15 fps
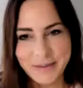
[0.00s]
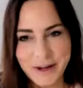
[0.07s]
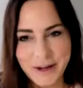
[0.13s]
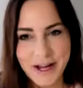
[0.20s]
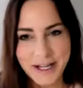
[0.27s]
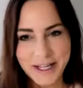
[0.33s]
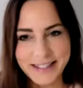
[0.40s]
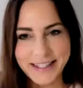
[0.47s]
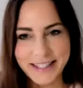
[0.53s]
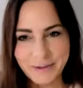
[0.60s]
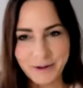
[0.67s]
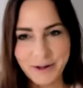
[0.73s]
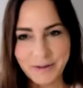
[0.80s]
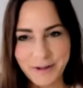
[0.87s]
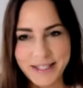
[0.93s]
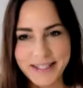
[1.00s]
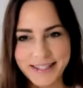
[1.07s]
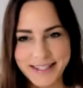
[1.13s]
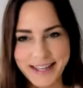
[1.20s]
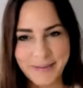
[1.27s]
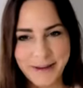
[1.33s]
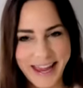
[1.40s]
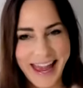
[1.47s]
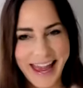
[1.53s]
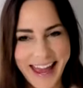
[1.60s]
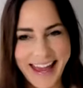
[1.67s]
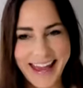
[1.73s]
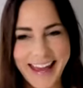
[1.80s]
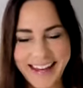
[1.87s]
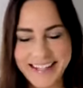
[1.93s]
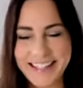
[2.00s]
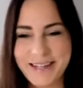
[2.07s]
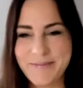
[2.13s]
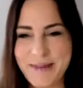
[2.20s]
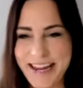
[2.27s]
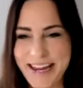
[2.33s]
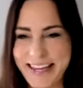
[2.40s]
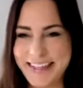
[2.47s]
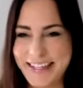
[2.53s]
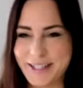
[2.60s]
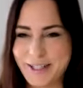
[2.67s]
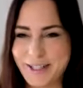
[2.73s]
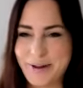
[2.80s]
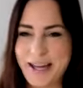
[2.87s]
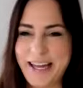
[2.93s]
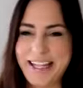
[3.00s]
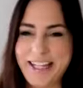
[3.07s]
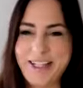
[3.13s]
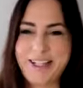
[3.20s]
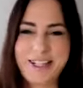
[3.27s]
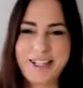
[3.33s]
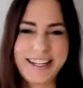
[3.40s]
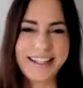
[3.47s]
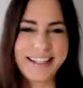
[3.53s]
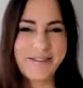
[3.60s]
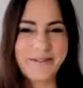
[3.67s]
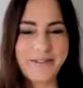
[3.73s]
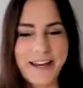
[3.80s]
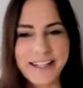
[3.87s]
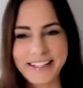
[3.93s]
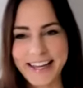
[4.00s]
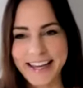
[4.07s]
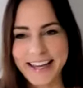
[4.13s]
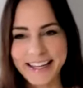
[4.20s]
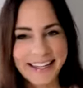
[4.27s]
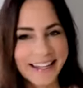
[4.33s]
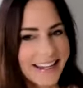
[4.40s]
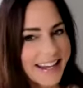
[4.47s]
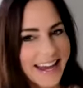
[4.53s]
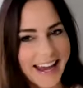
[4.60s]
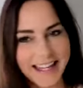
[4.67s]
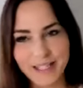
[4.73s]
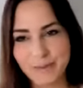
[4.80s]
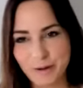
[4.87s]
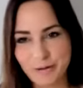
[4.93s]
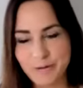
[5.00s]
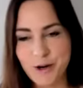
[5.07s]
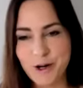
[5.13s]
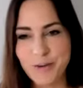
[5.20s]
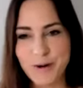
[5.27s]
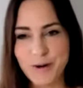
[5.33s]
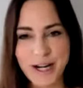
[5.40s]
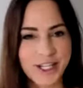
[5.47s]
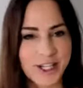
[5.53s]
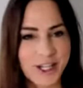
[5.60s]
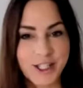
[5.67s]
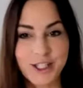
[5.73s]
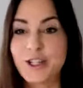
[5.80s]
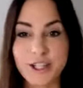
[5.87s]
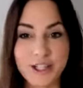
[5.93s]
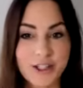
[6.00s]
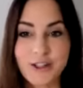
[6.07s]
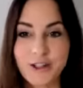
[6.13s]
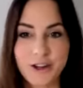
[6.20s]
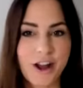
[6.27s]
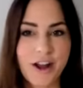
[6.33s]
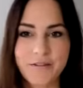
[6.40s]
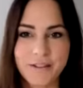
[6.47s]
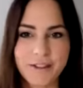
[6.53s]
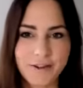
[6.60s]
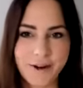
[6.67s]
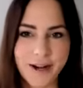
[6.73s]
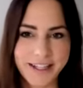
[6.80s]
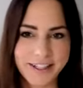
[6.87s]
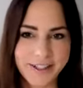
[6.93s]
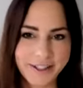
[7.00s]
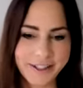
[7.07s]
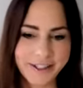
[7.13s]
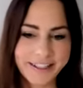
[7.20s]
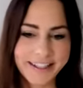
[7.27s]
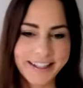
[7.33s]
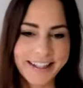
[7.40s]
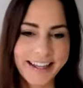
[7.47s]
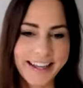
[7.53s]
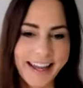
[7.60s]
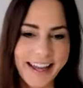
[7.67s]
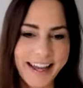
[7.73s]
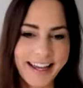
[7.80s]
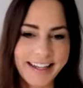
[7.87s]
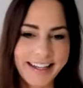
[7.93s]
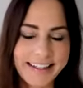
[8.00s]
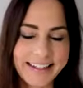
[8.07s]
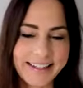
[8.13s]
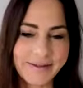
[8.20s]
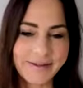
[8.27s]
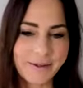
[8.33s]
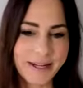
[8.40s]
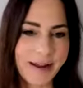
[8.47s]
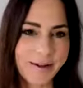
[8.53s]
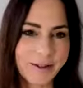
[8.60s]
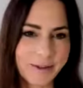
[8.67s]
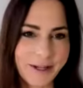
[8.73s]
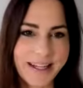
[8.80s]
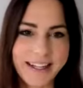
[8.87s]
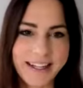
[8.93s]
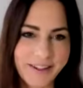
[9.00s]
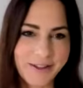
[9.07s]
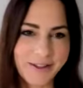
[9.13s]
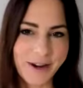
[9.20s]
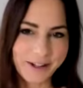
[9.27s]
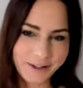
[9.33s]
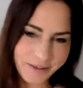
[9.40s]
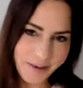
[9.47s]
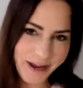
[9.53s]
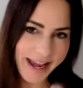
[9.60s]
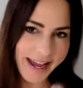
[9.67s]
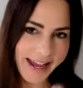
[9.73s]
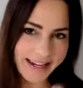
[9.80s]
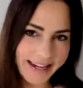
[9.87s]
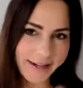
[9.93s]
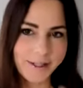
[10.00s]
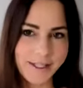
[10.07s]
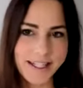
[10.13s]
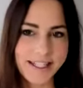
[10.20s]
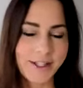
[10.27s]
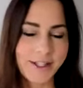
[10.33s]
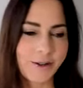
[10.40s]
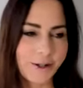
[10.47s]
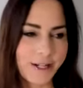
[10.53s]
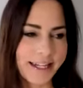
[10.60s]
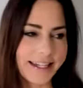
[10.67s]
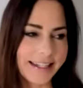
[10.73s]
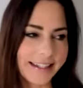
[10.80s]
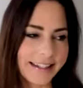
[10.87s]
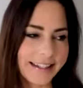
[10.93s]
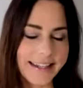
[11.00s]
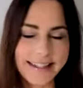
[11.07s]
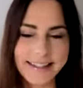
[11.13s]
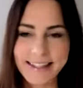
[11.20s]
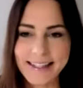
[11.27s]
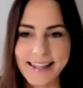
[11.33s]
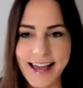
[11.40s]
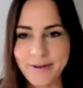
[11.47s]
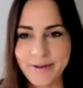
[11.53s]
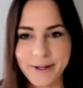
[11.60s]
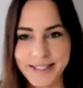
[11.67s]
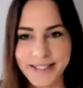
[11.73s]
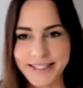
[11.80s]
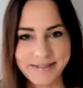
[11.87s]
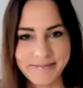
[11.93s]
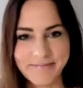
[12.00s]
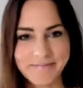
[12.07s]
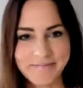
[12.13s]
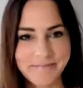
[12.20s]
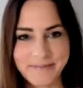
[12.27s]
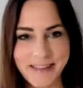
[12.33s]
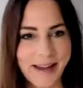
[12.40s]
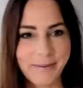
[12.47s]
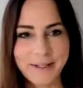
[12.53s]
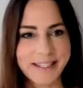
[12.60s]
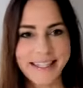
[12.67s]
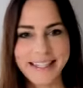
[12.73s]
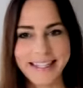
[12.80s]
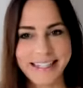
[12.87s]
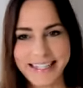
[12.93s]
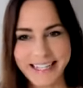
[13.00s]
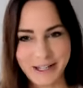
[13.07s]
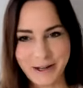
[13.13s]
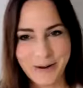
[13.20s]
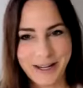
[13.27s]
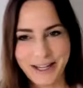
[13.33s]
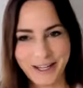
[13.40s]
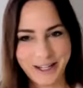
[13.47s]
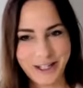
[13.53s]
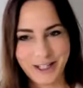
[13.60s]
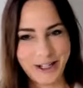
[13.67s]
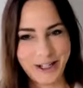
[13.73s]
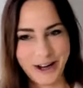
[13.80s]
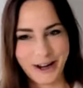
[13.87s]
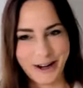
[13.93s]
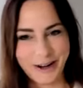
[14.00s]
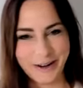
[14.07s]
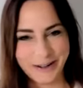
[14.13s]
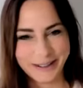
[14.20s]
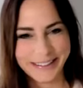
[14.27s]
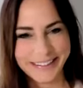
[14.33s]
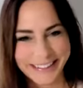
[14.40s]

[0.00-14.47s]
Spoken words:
be honest, that's one of the reasons I began to make the switch, because I felt like as a performer, I just couldn't turn off the director. And when I was working on the director in my head, I was disagreeing, and then that wasn't going to lead to a good show.